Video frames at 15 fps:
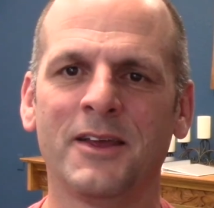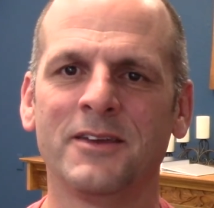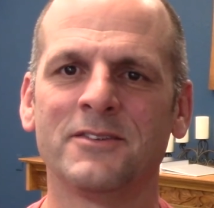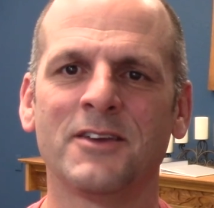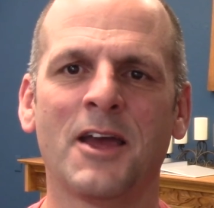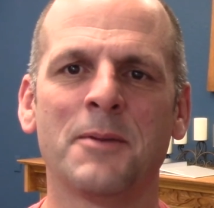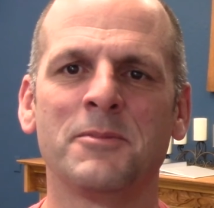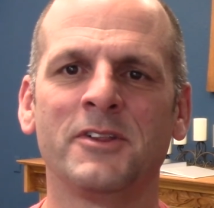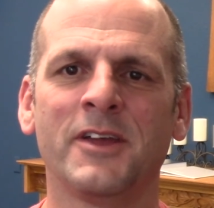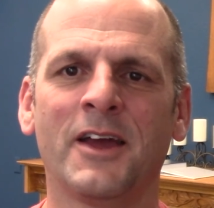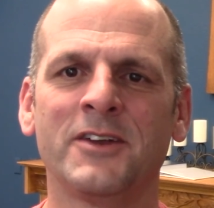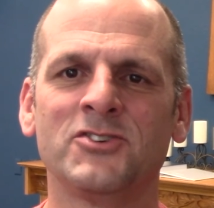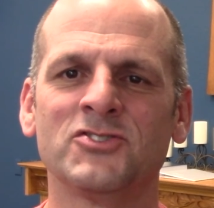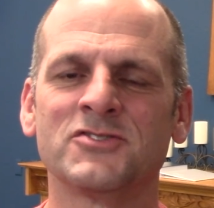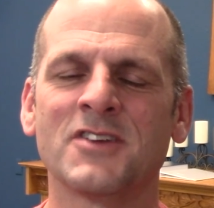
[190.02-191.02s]
and to Emily,
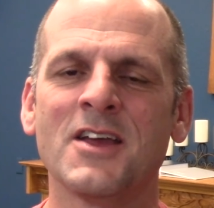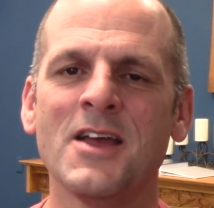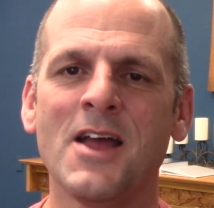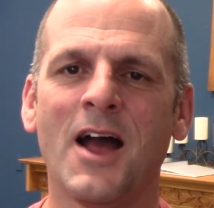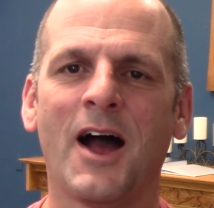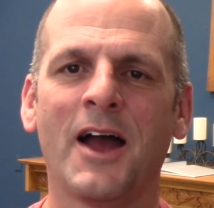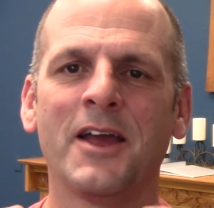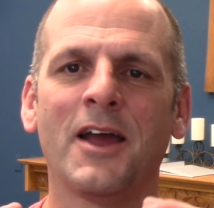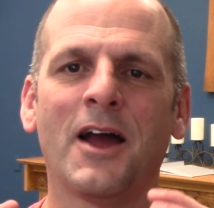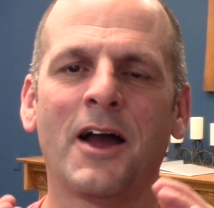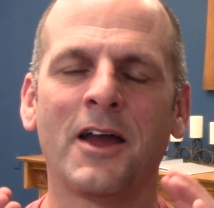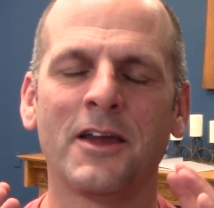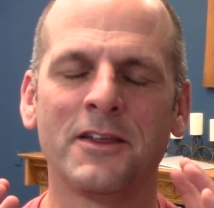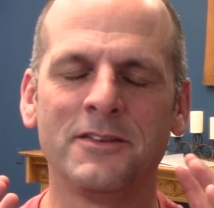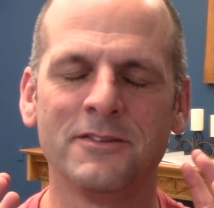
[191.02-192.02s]

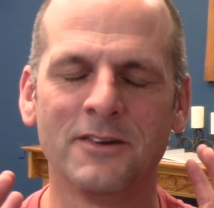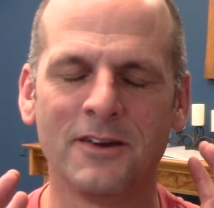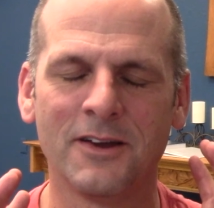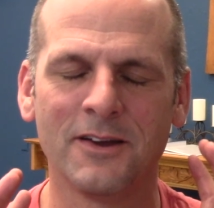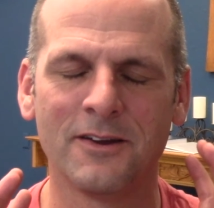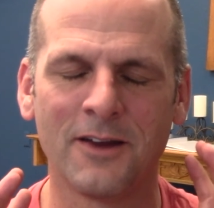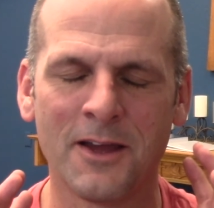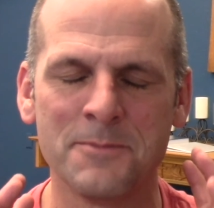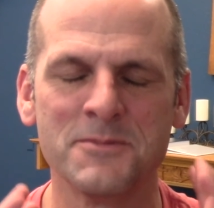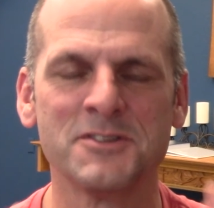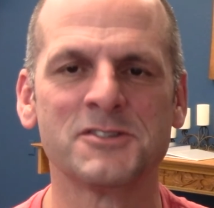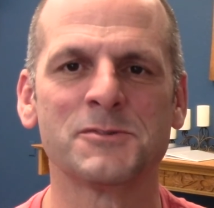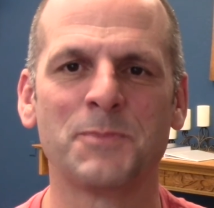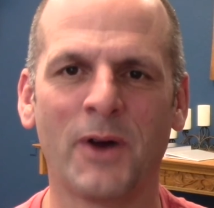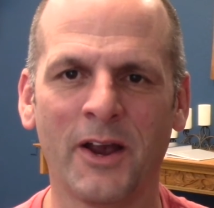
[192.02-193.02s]
I am
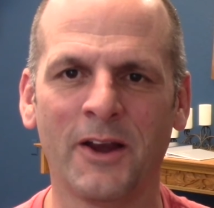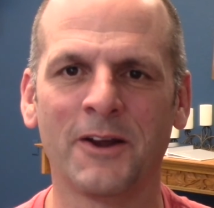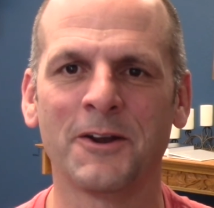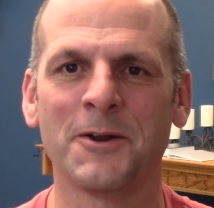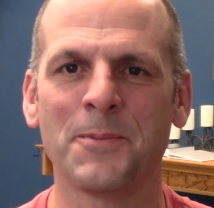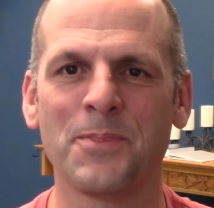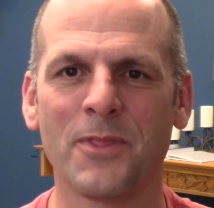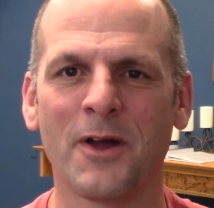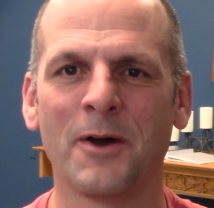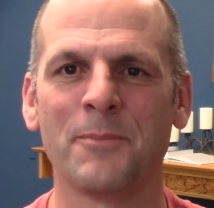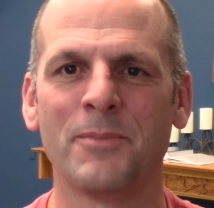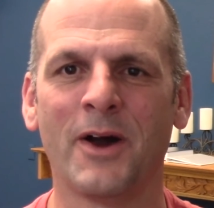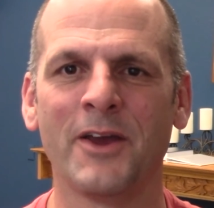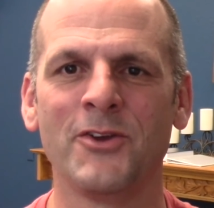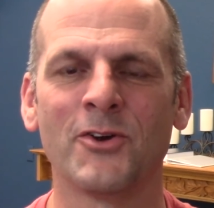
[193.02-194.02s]
inspired
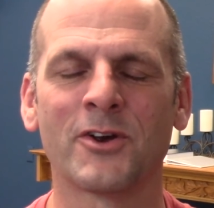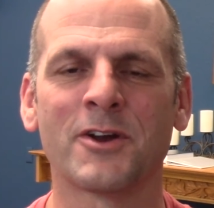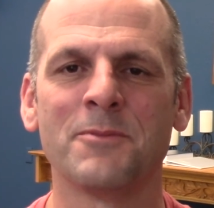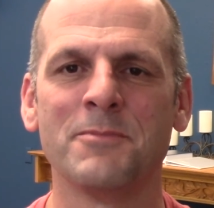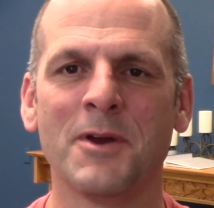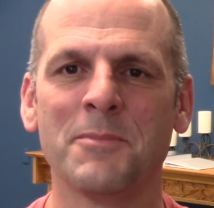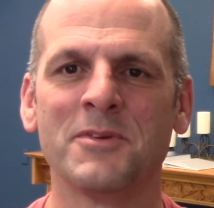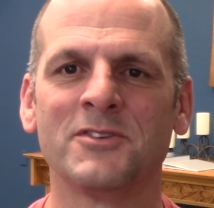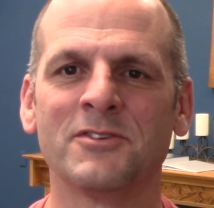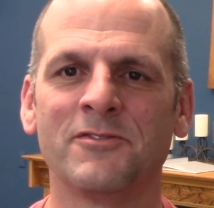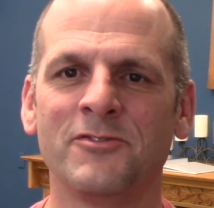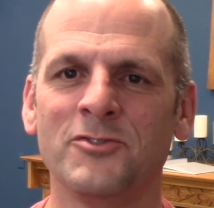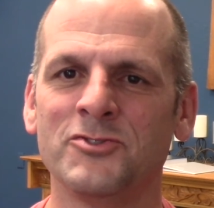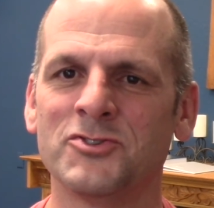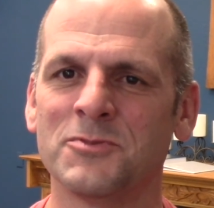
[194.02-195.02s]
by your commitment to
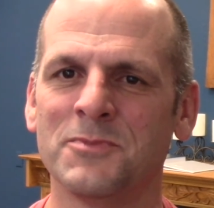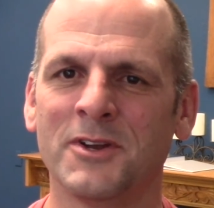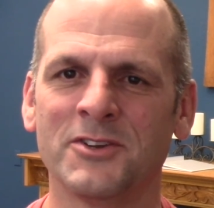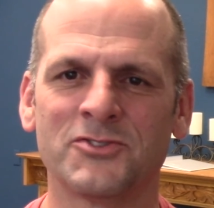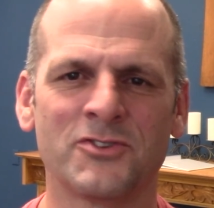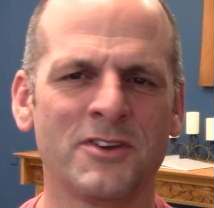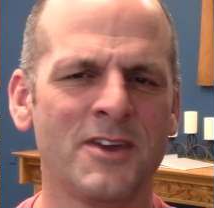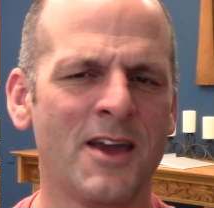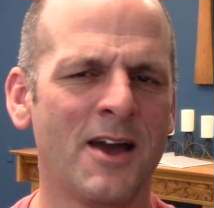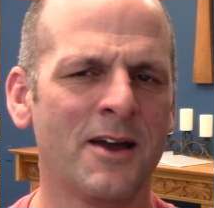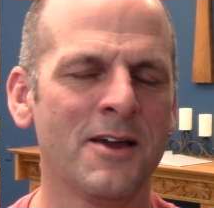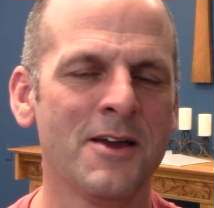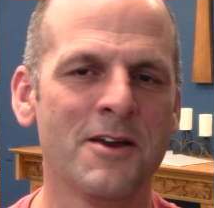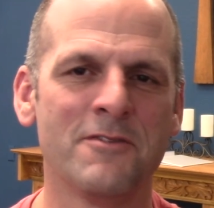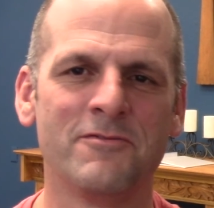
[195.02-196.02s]
future ministry. Yeah,
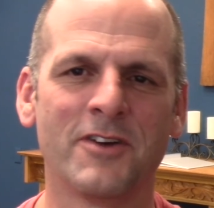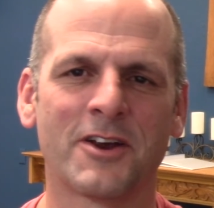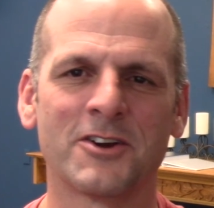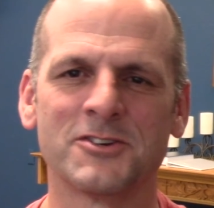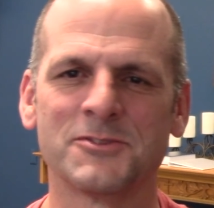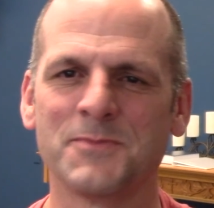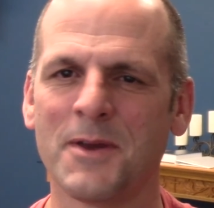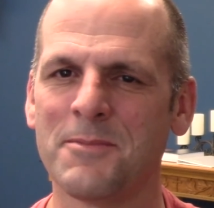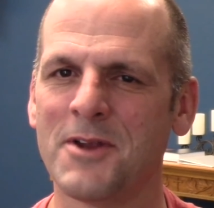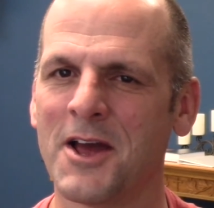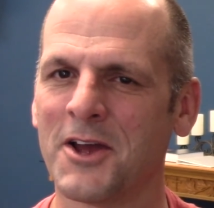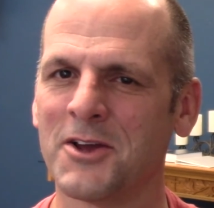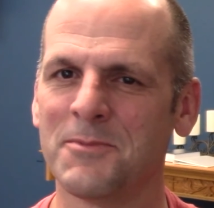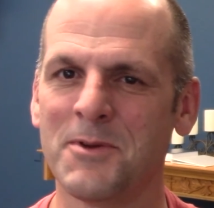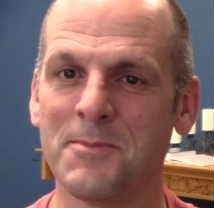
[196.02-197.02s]
Vicar's maybe not
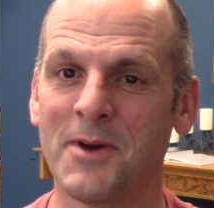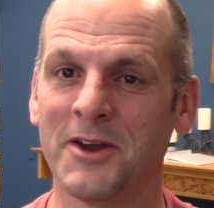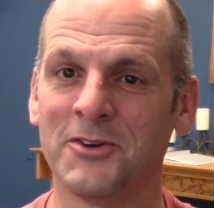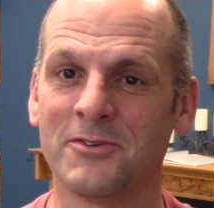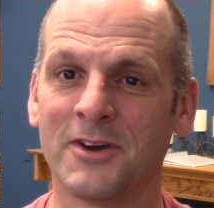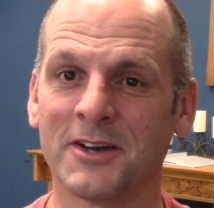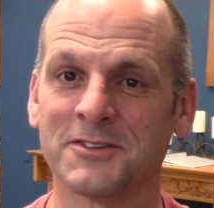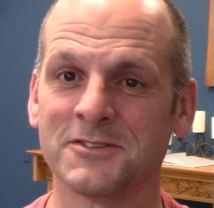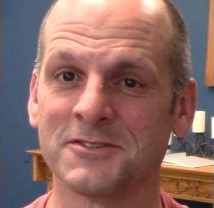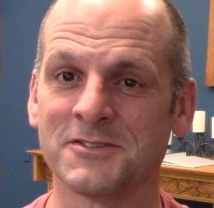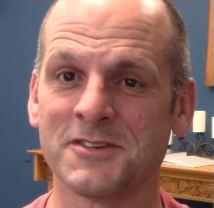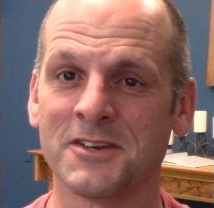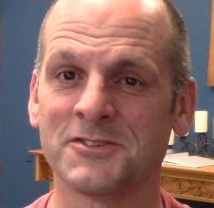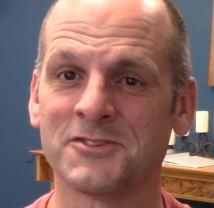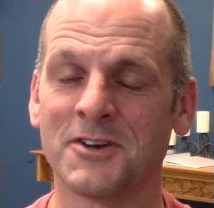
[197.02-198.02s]
going to be my direct
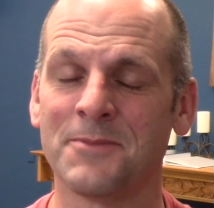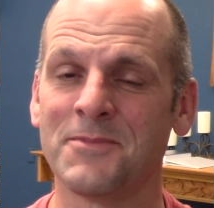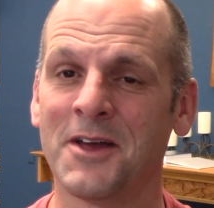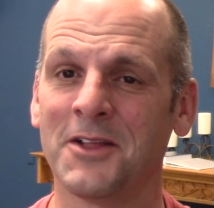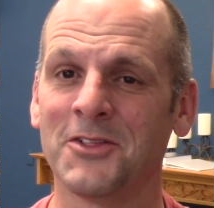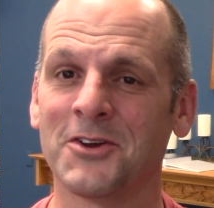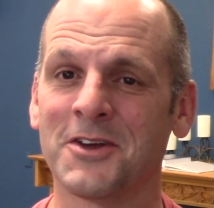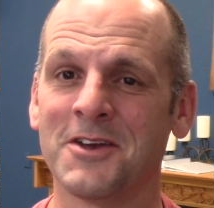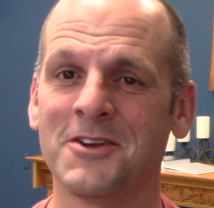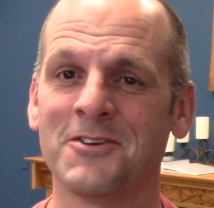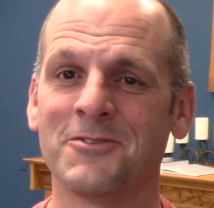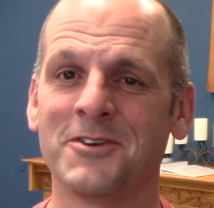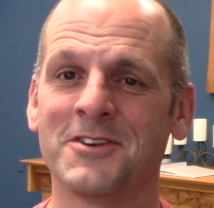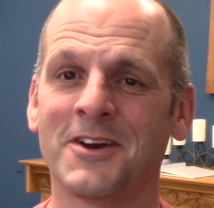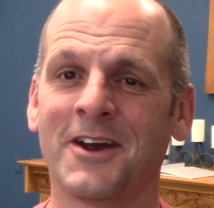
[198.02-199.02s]
successor. I'm not looking to
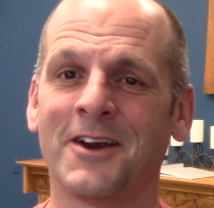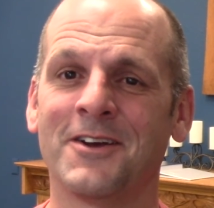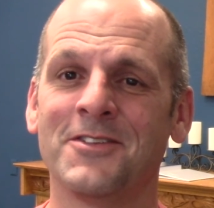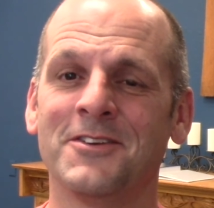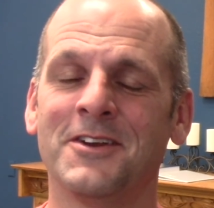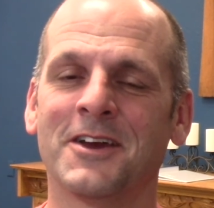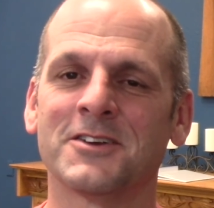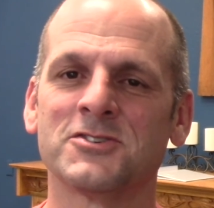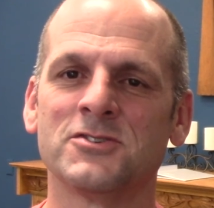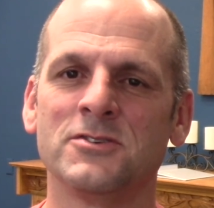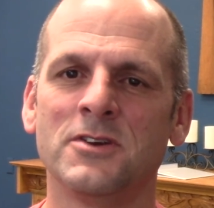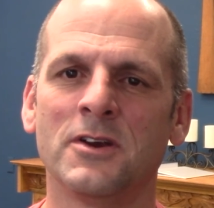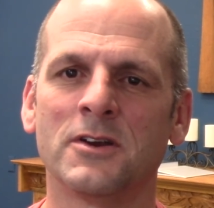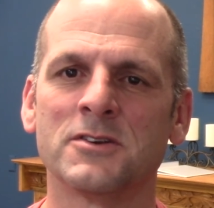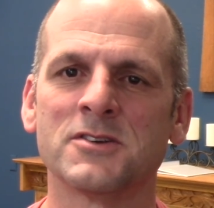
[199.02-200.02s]
retire in the next 2
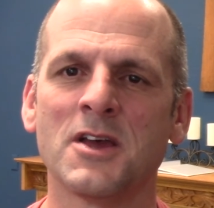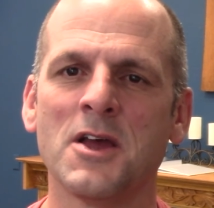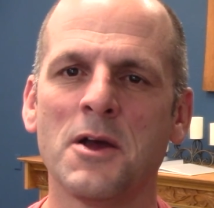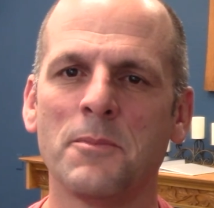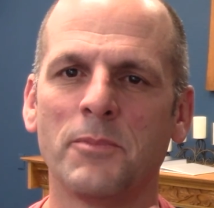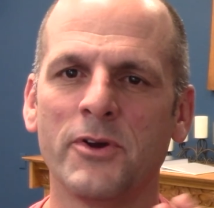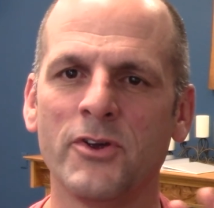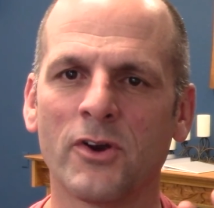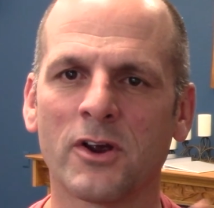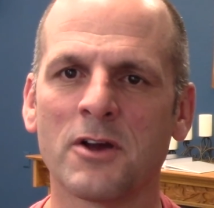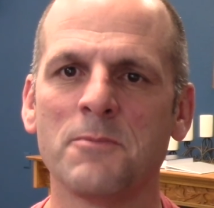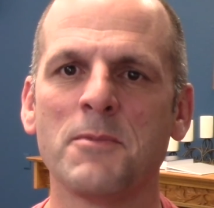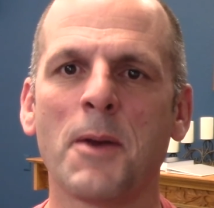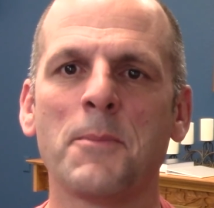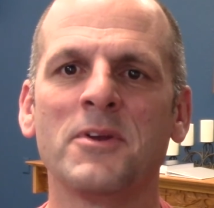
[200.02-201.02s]
years. But your
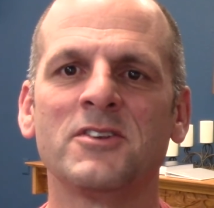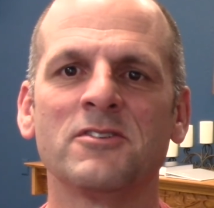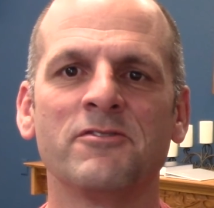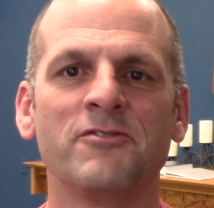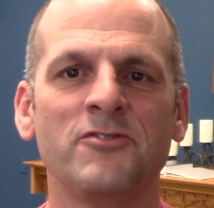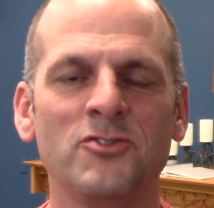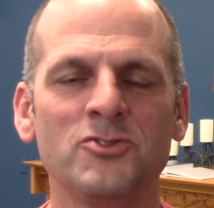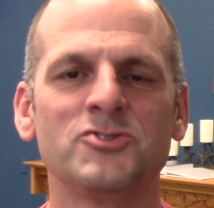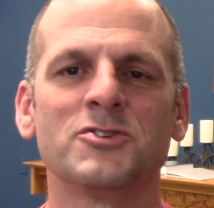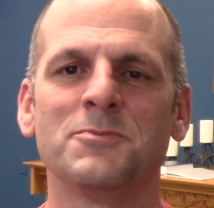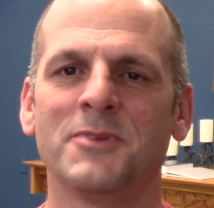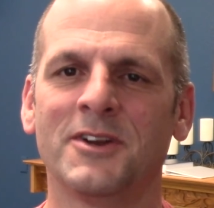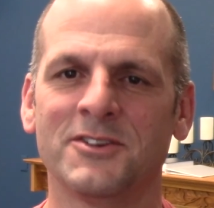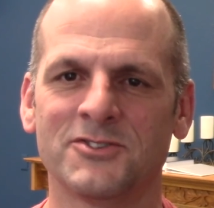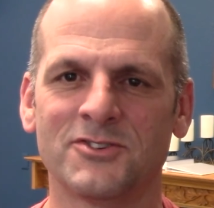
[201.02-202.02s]
commitment to future
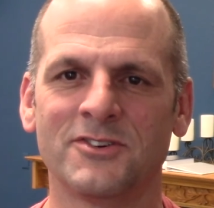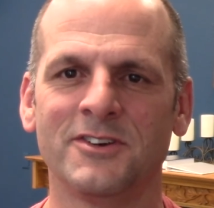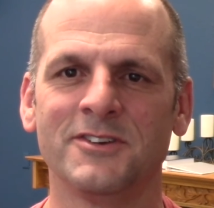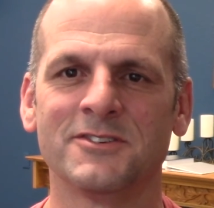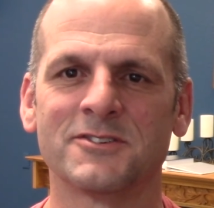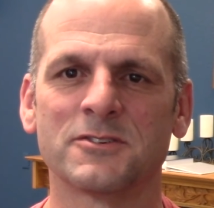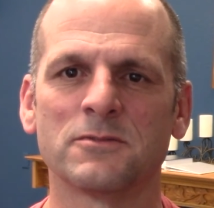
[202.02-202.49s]
ministries